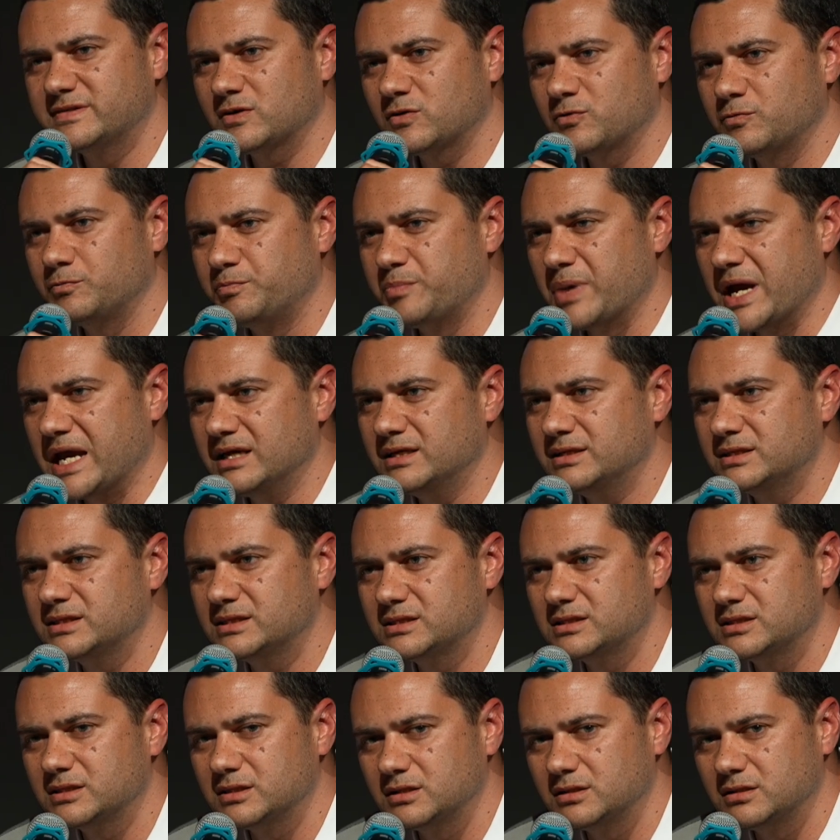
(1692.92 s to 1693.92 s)
is so
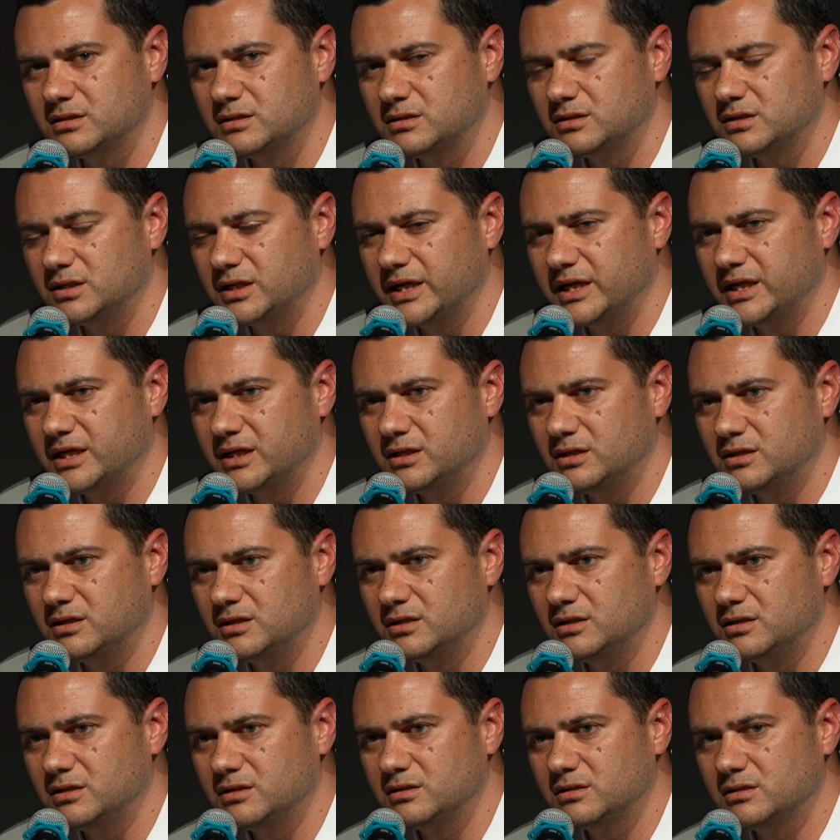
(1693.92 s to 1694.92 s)
based in
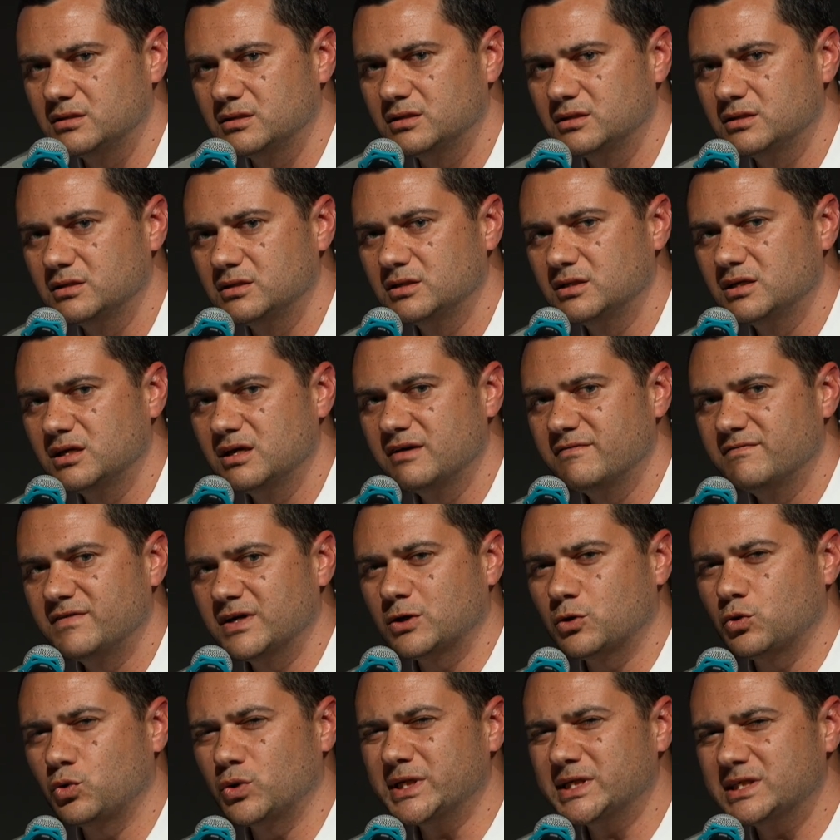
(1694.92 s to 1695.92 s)

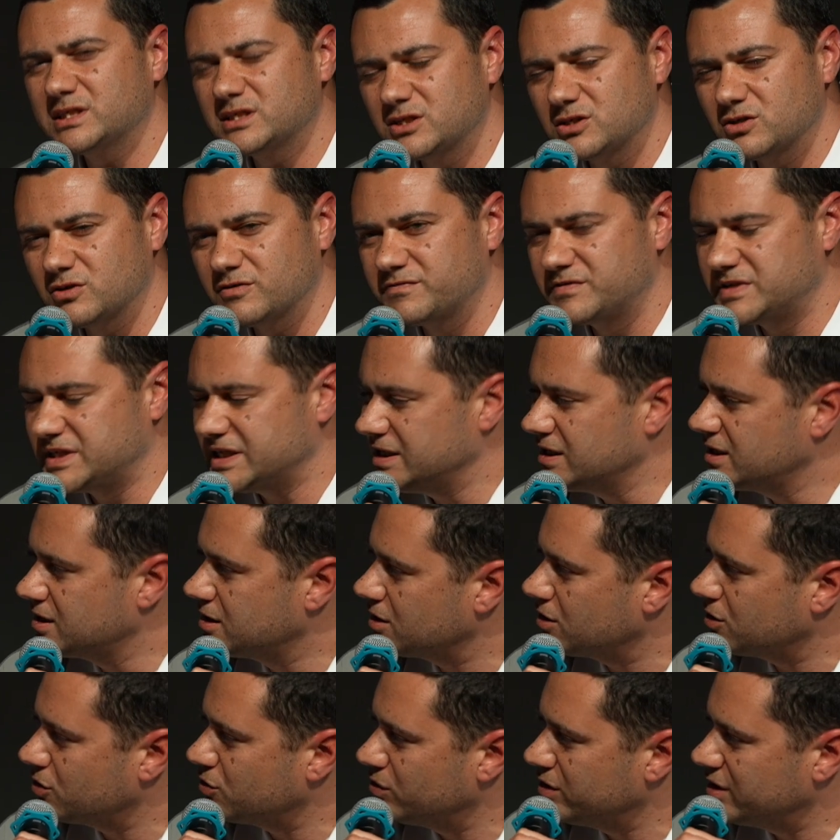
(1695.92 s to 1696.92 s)
the question of
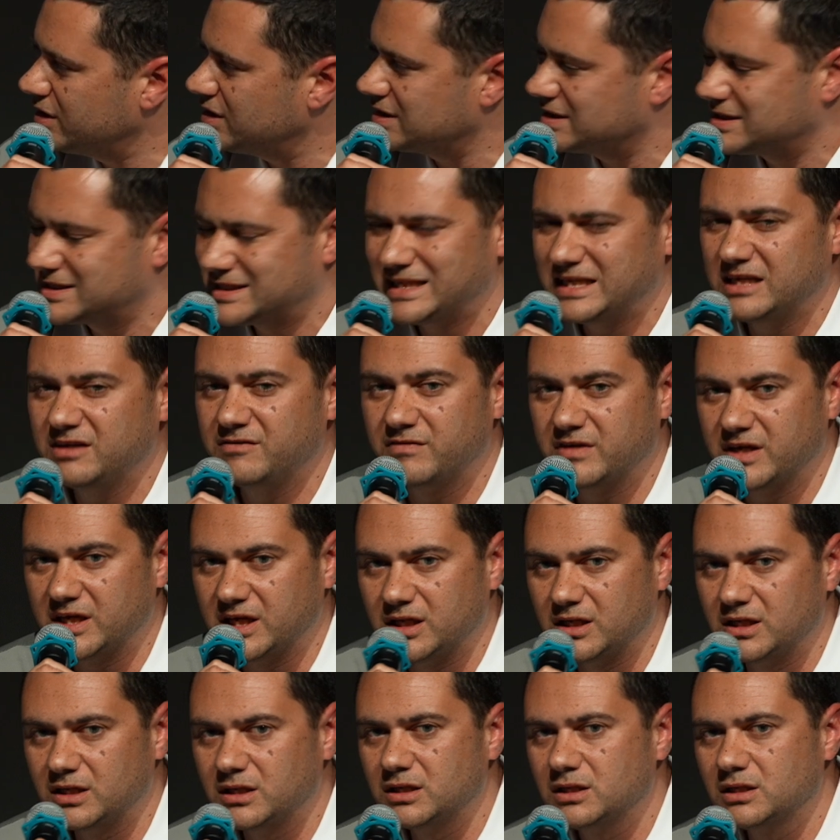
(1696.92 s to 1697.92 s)
decolonial
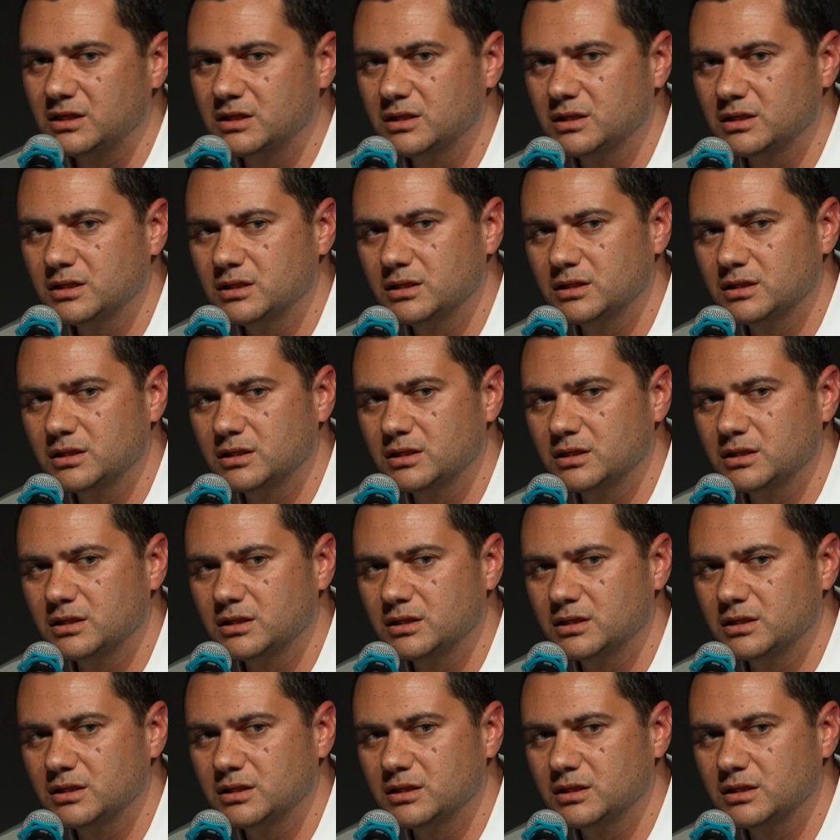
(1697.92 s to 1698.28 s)
TV,